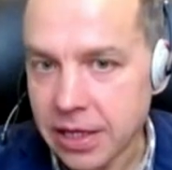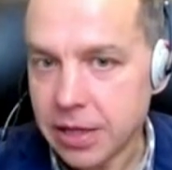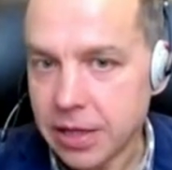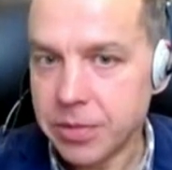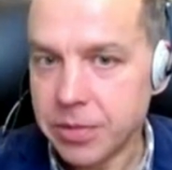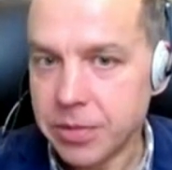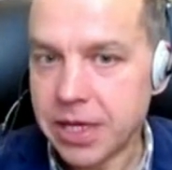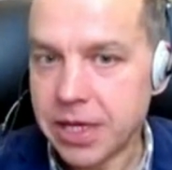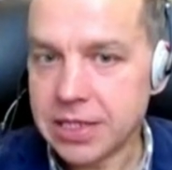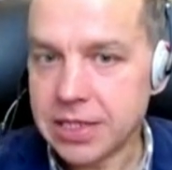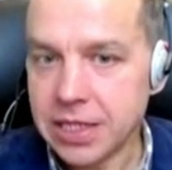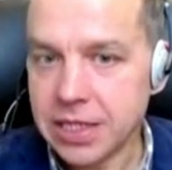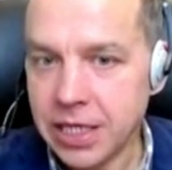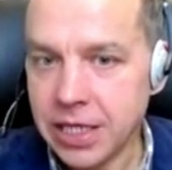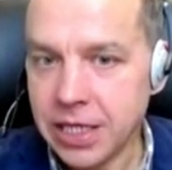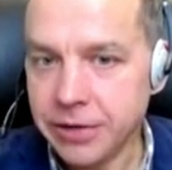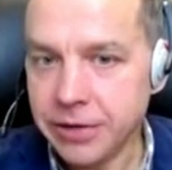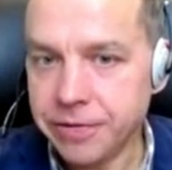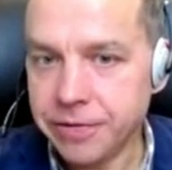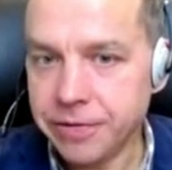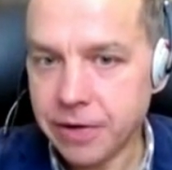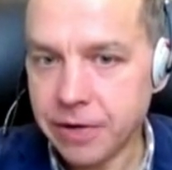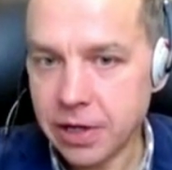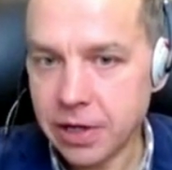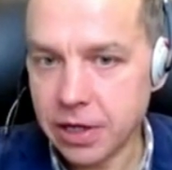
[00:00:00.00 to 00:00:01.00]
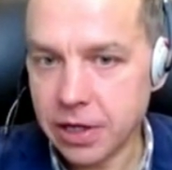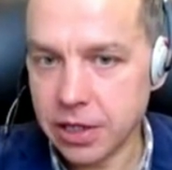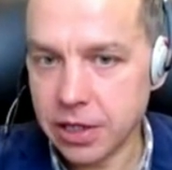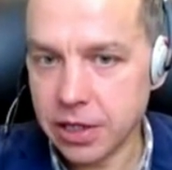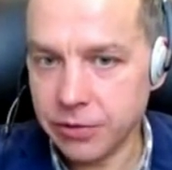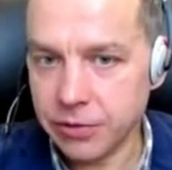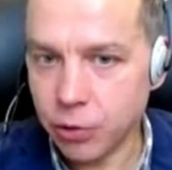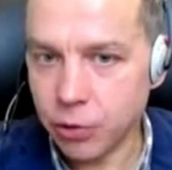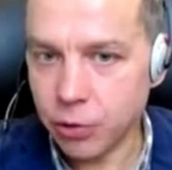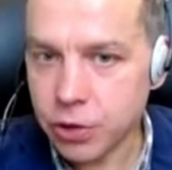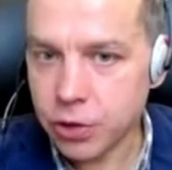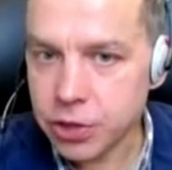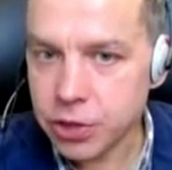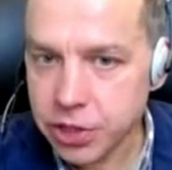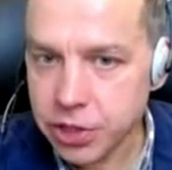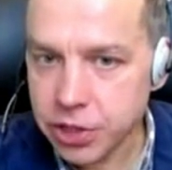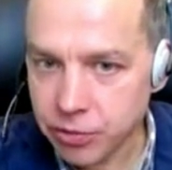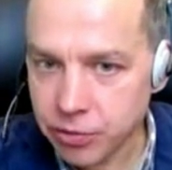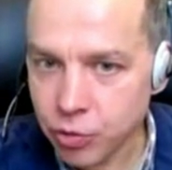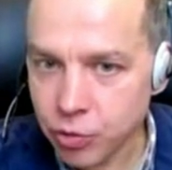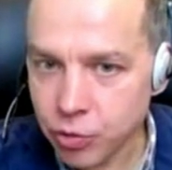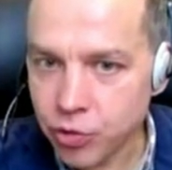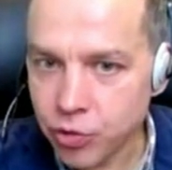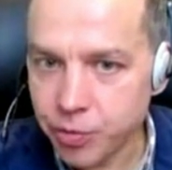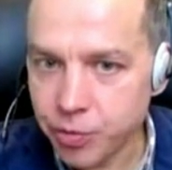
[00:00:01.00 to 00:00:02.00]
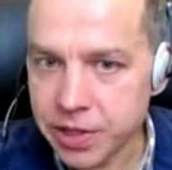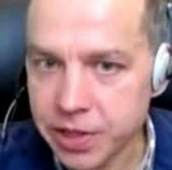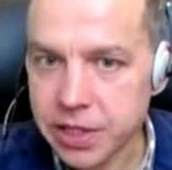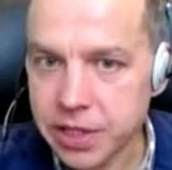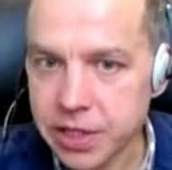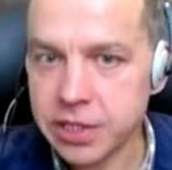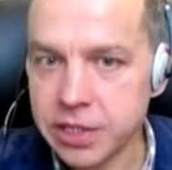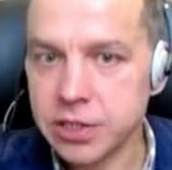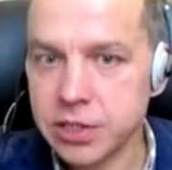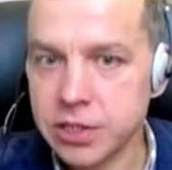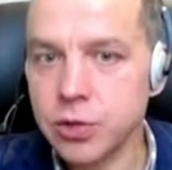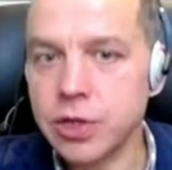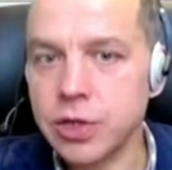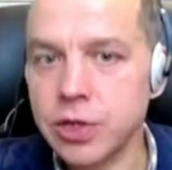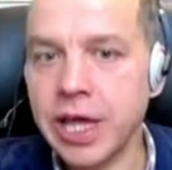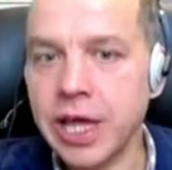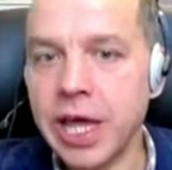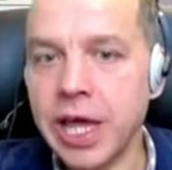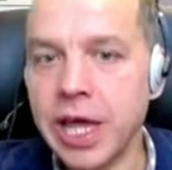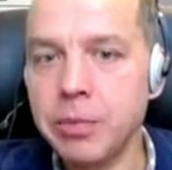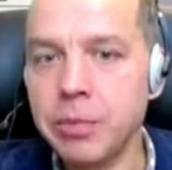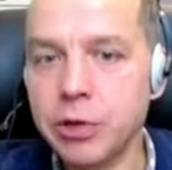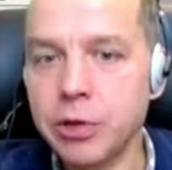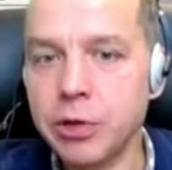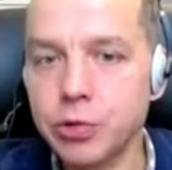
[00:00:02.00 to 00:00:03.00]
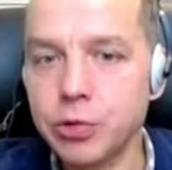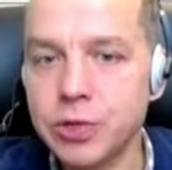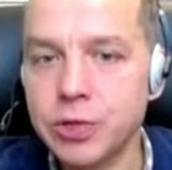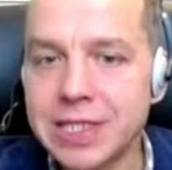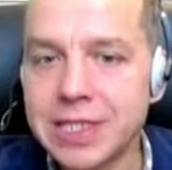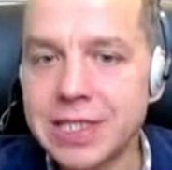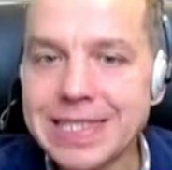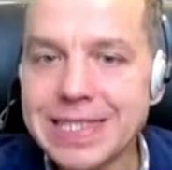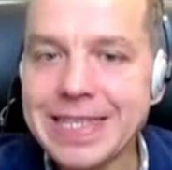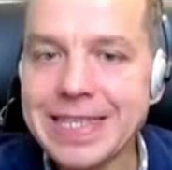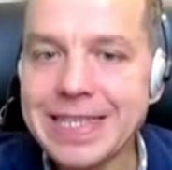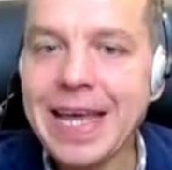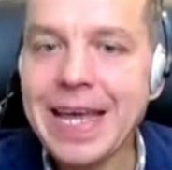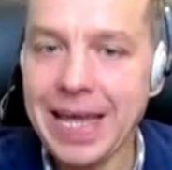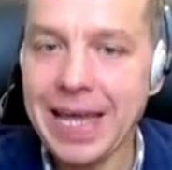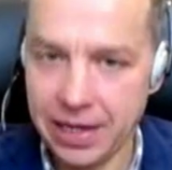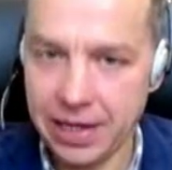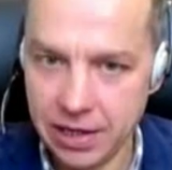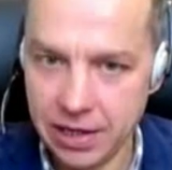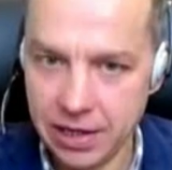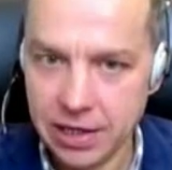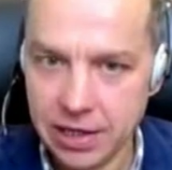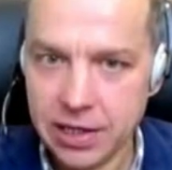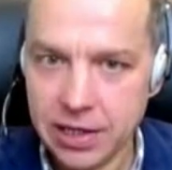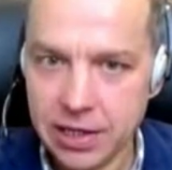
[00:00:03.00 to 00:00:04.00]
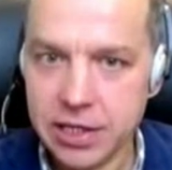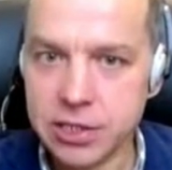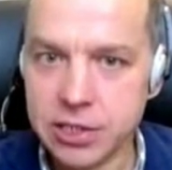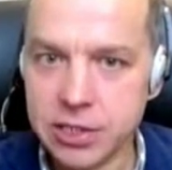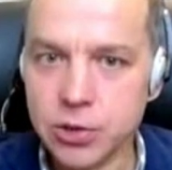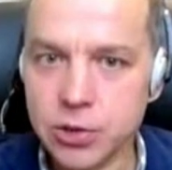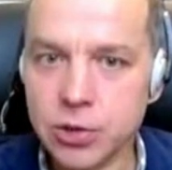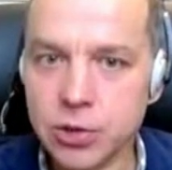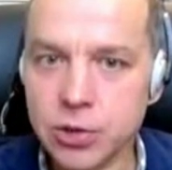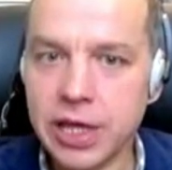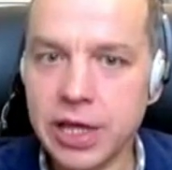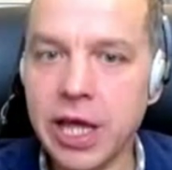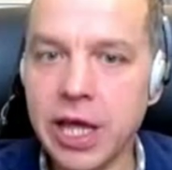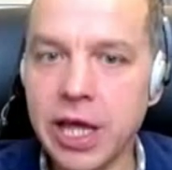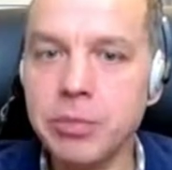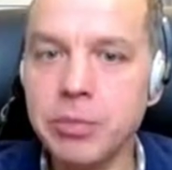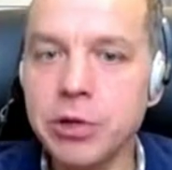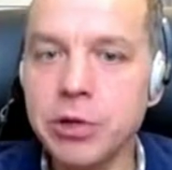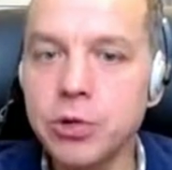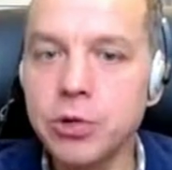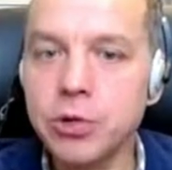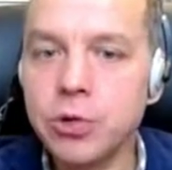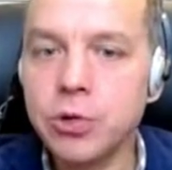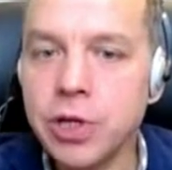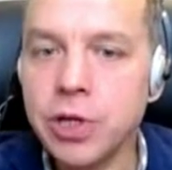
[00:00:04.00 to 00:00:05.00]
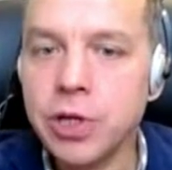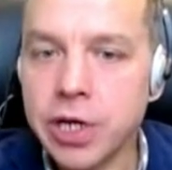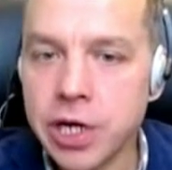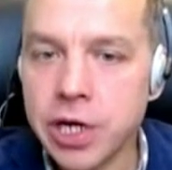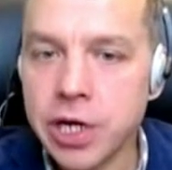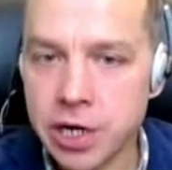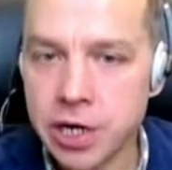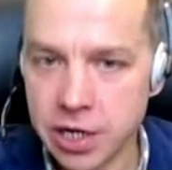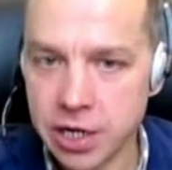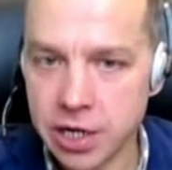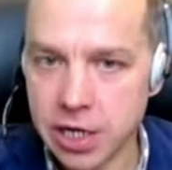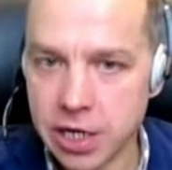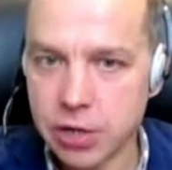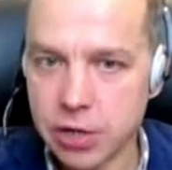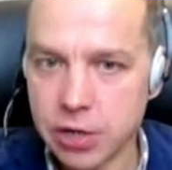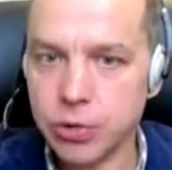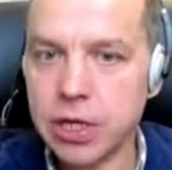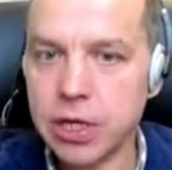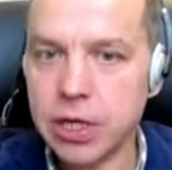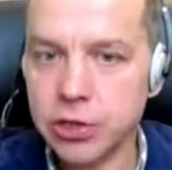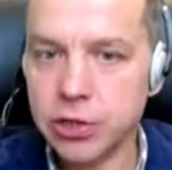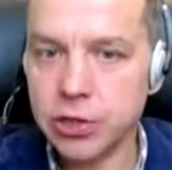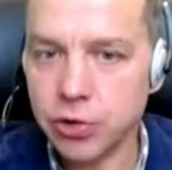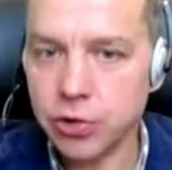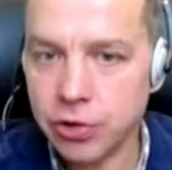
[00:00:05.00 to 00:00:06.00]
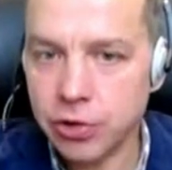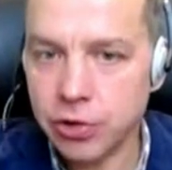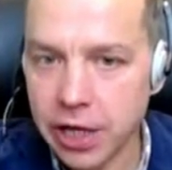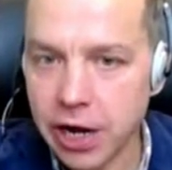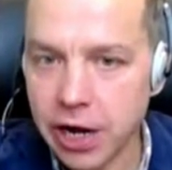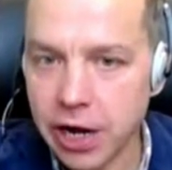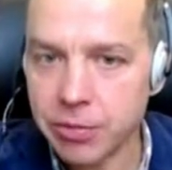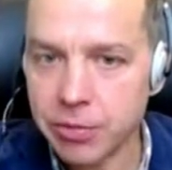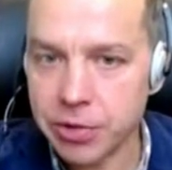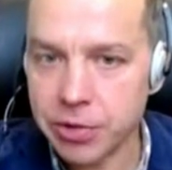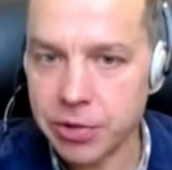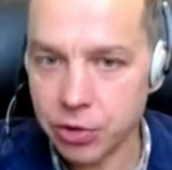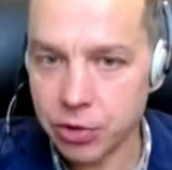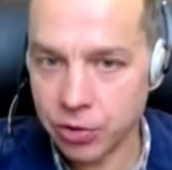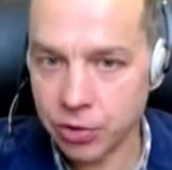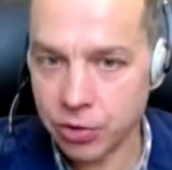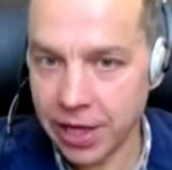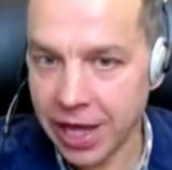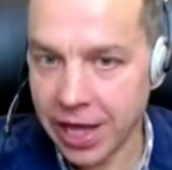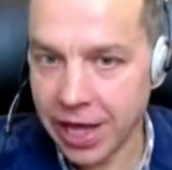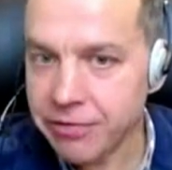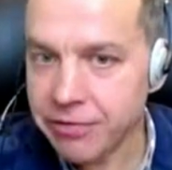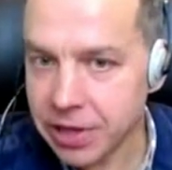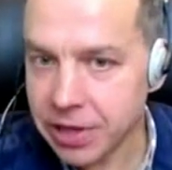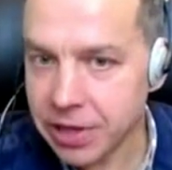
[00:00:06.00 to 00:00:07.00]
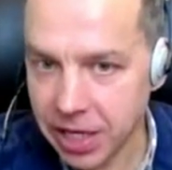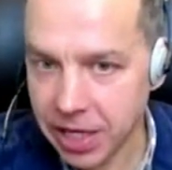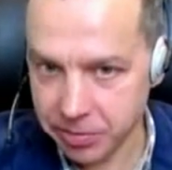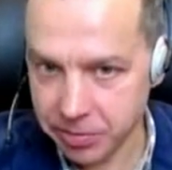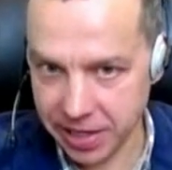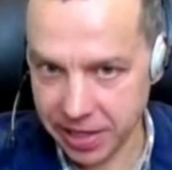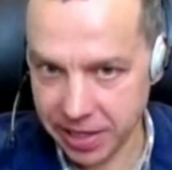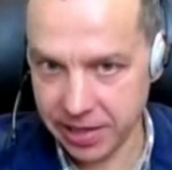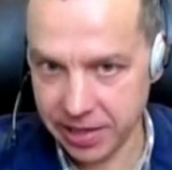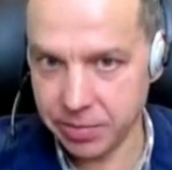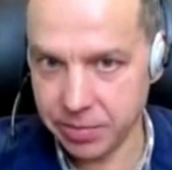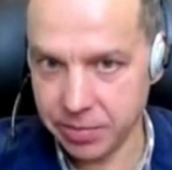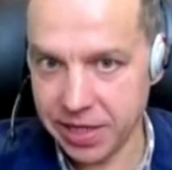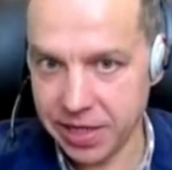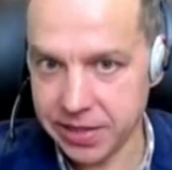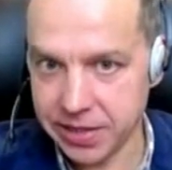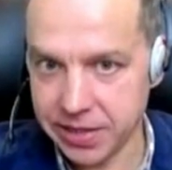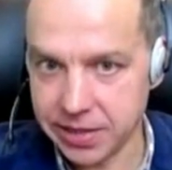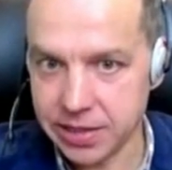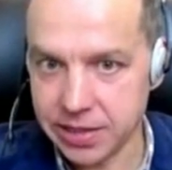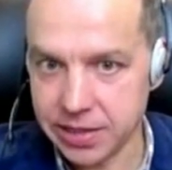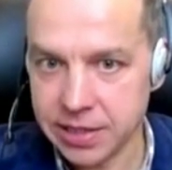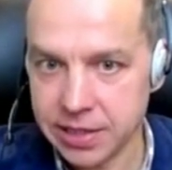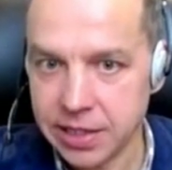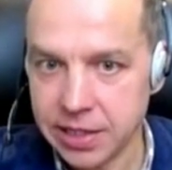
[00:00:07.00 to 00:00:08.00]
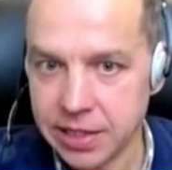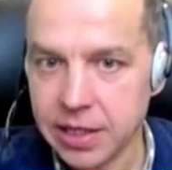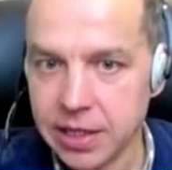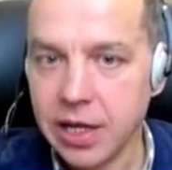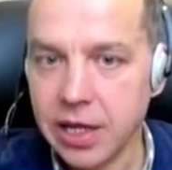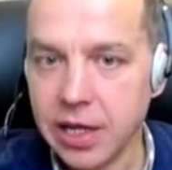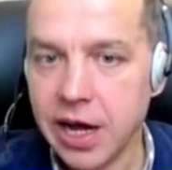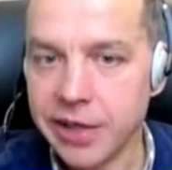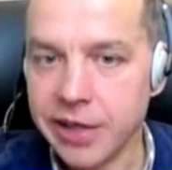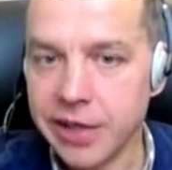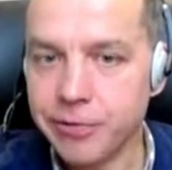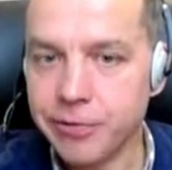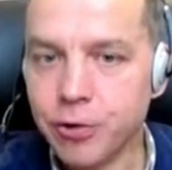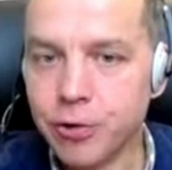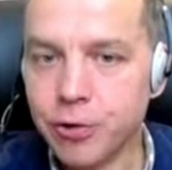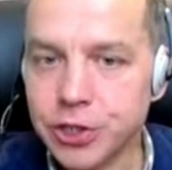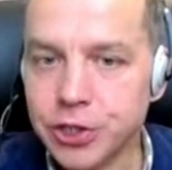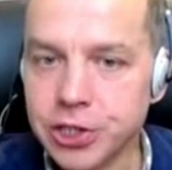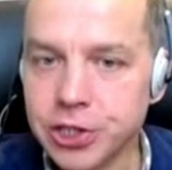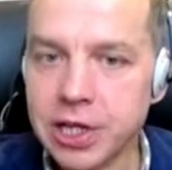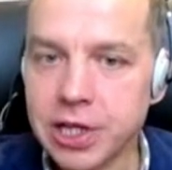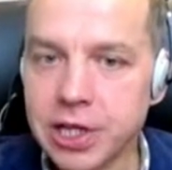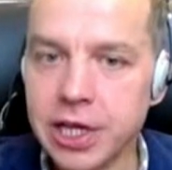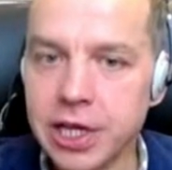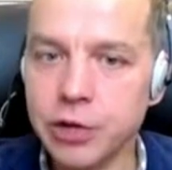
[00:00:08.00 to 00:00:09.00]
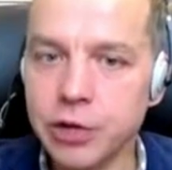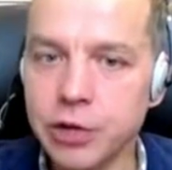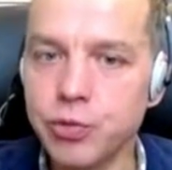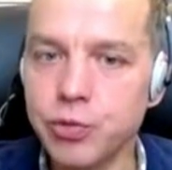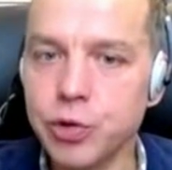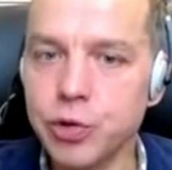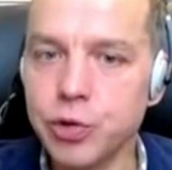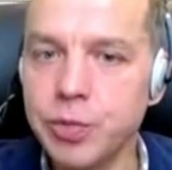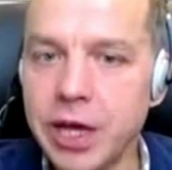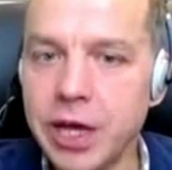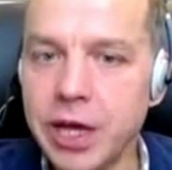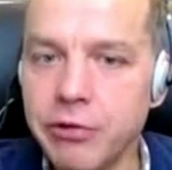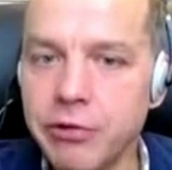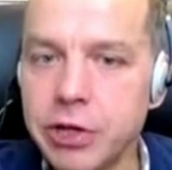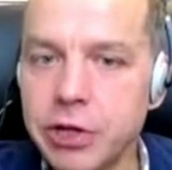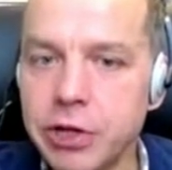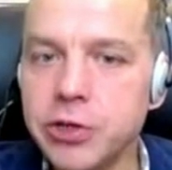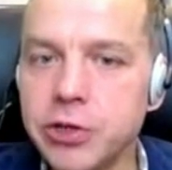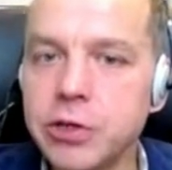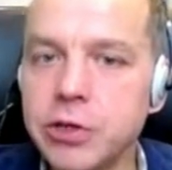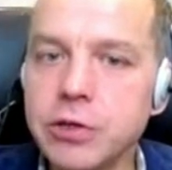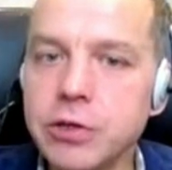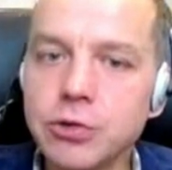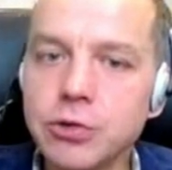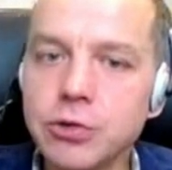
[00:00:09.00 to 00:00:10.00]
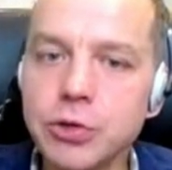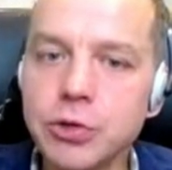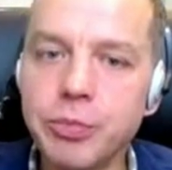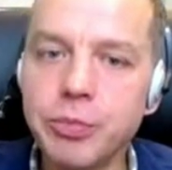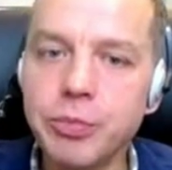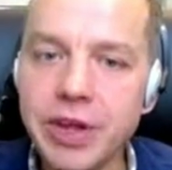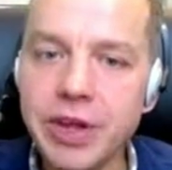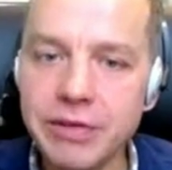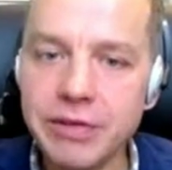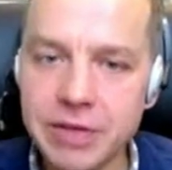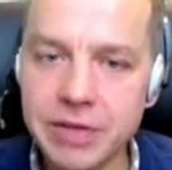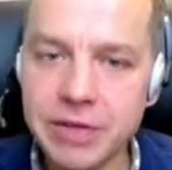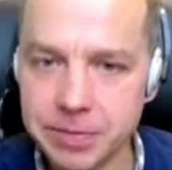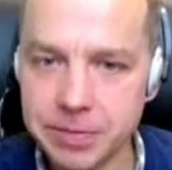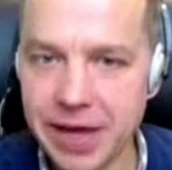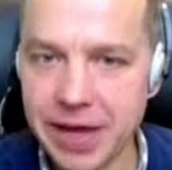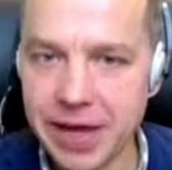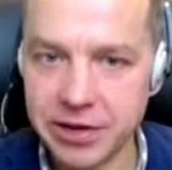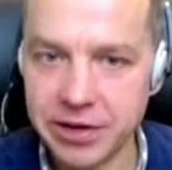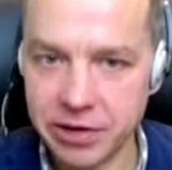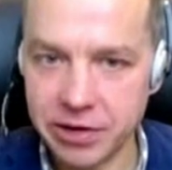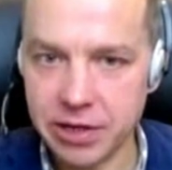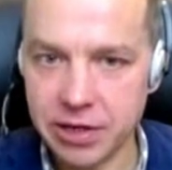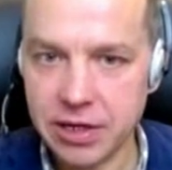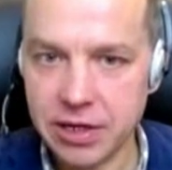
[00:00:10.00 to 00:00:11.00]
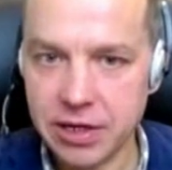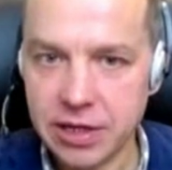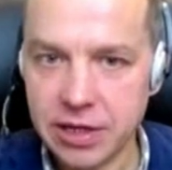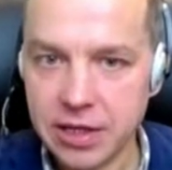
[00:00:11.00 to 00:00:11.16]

Because if uh, the volunteer movement is not able to sustain, is not able to learn how to control the government on everyday ba- basis, unfortunately, it would be a return to the previous pattern.